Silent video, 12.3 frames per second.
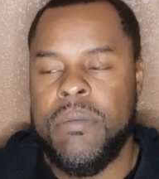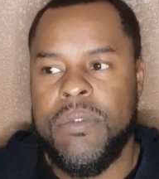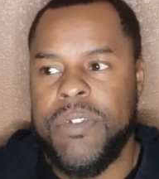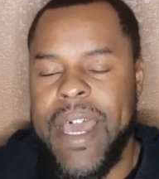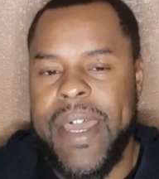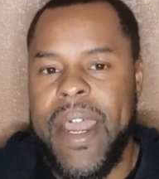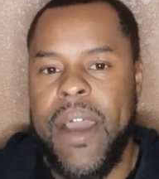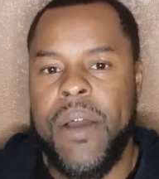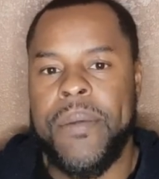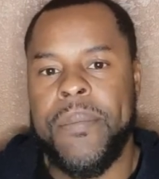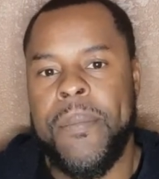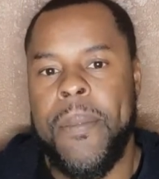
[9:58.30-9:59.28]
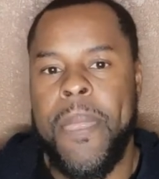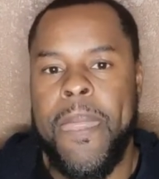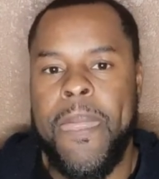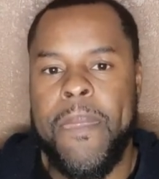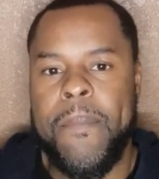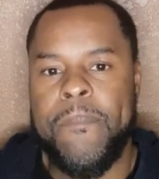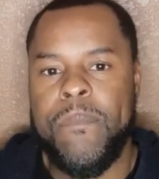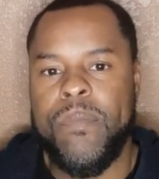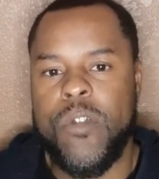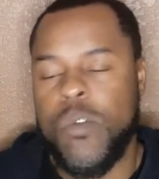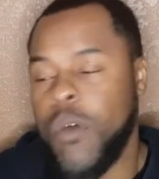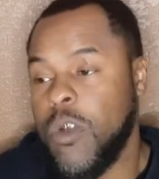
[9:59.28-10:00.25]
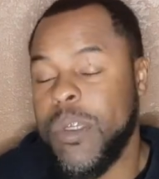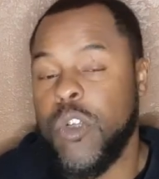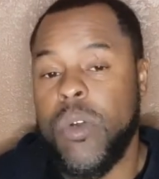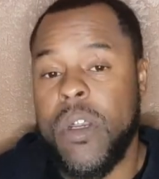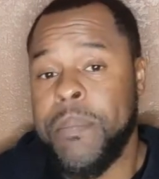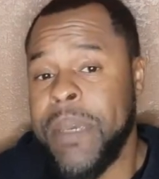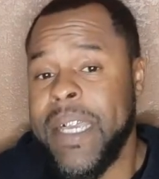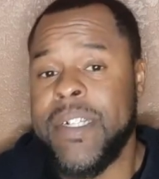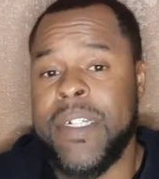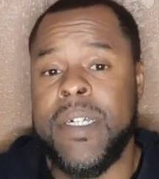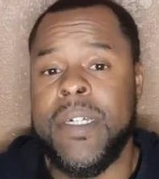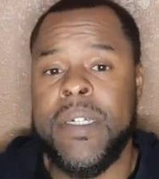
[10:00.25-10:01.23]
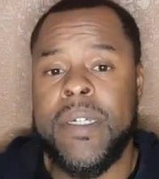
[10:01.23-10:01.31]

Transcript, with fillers: Flat out. You supposed to be doing the pitching,